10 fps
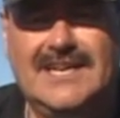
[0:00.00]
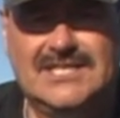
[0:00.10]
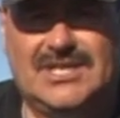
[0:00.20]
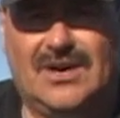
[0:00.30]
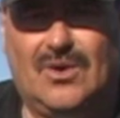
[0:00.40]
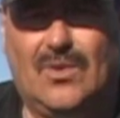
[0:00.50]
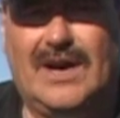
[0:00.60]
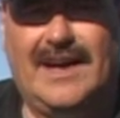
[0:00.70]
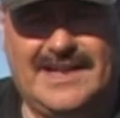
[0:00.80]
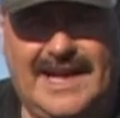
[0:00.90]
so
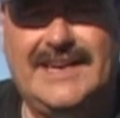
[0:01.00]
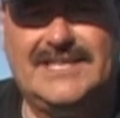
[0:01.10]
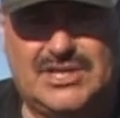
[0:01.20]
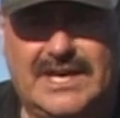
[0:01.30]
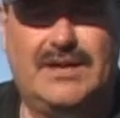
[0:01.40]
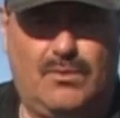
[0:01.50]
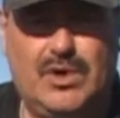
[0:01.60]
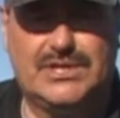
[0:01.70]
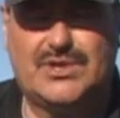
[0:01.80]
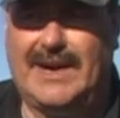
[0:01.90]
uh, again it
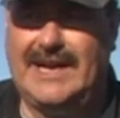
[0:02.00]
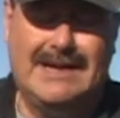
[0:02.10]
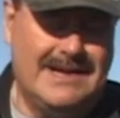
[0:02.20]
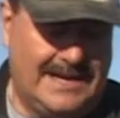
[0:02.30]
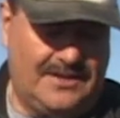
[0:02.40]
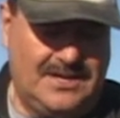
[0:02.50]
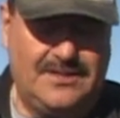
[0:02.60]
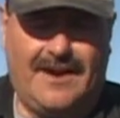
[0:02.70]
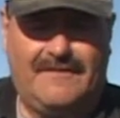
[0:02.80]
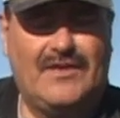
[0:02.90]
works great now the
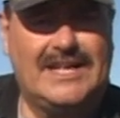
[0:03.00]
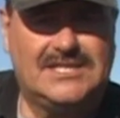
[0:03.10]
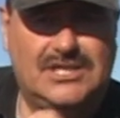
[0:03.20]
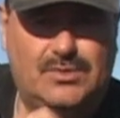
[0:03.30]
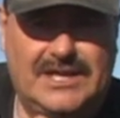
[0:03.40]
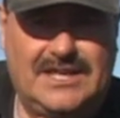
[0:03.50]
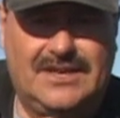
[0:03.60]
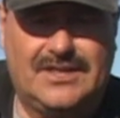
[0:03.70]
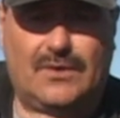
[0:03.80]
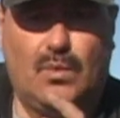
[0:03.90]
other advantage with
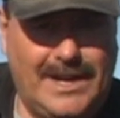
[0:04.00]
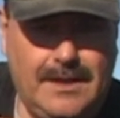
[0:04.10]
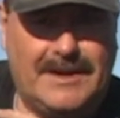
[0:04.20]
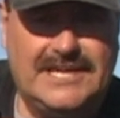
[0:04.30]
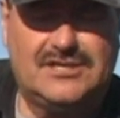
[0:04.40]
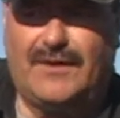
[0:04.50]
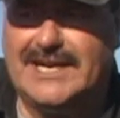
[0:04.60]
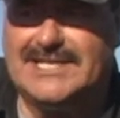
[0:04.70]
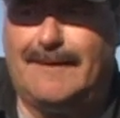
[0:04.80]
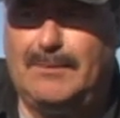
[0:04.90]
the other willy baits for
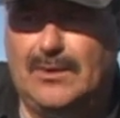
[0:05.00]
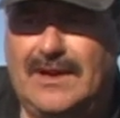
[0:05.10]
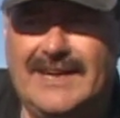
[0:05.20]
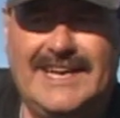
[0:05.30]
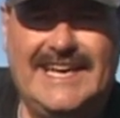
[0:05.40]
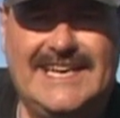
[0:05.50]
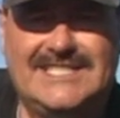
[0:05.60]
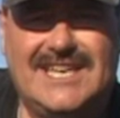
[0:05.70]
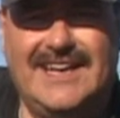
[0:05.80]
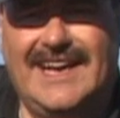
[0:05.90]
example
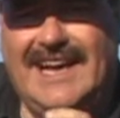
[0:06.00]
is